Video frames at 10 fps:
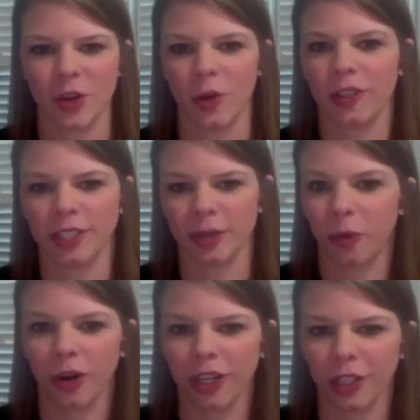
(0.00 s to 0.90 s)
the
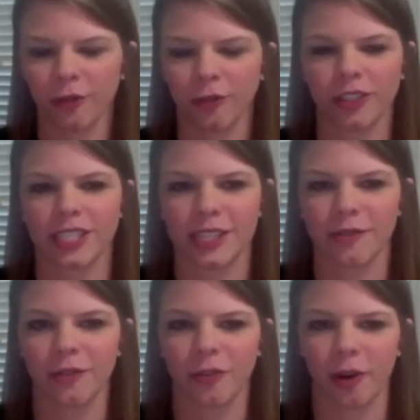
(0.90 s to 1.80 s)
support you've
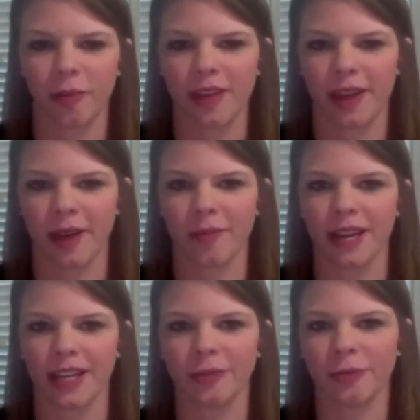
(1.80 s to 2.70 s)
received from them
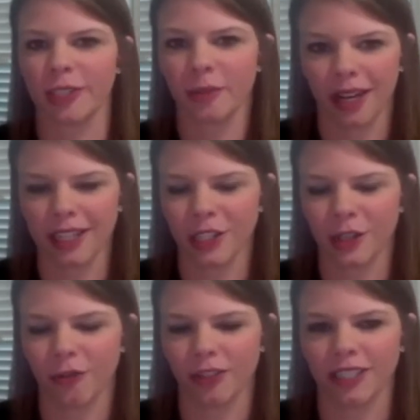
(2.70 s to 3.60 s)
and response
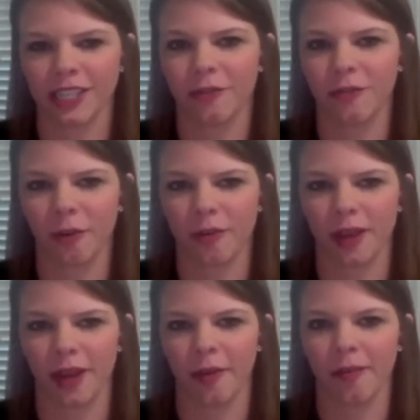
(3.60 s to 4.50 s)
you've received from
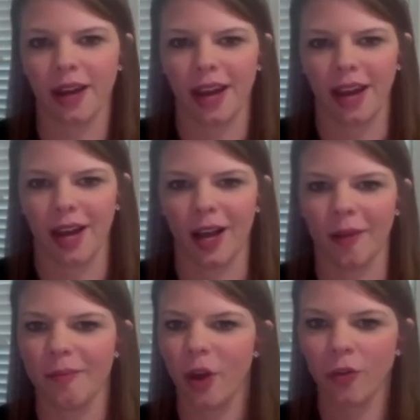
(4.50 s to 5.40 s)
them
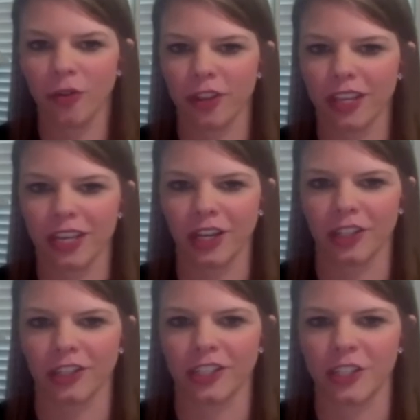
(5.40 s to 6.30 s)
over the
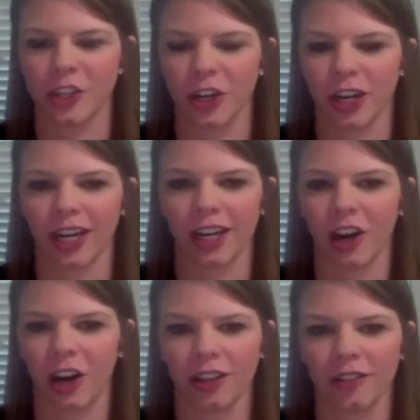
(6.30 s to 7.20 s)
years during
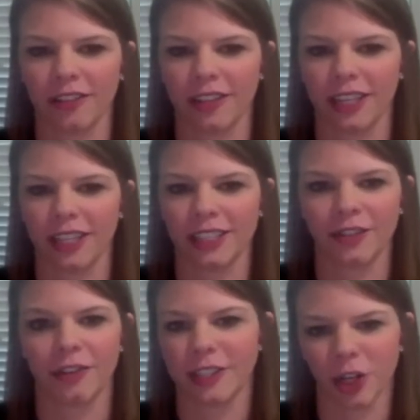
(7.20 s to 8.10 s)
all of the
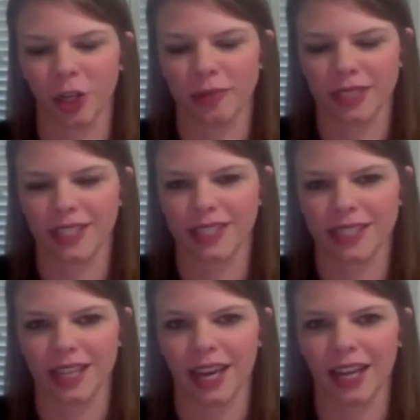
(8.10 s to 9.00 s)
different
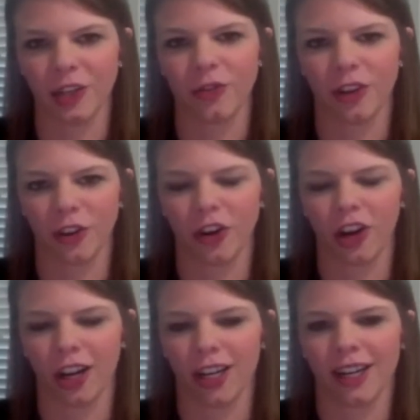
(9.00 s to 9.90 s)
circumstances that you've
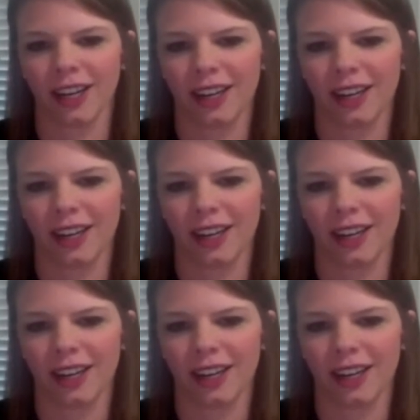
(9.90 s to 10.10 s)
undergone?